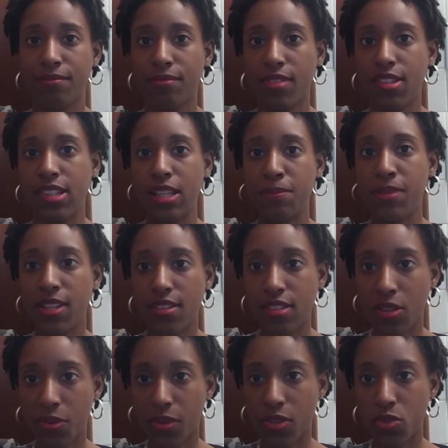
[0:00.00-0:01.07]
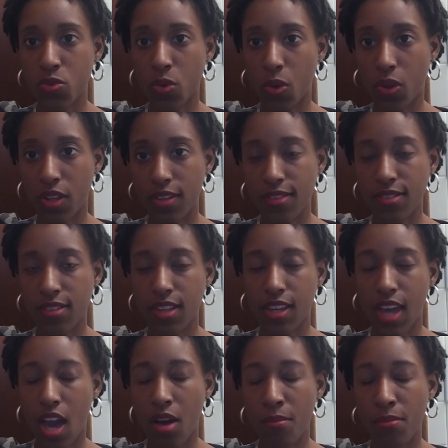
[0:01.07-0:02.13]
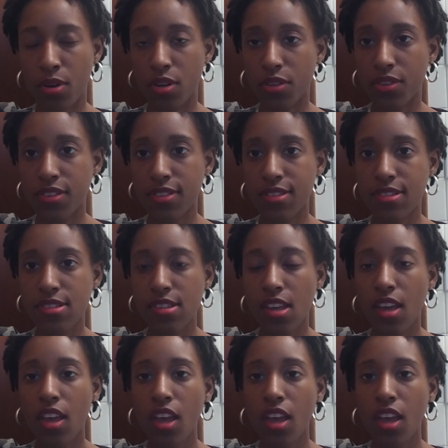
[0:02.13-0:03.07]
sleepiness under control and his like outbursts.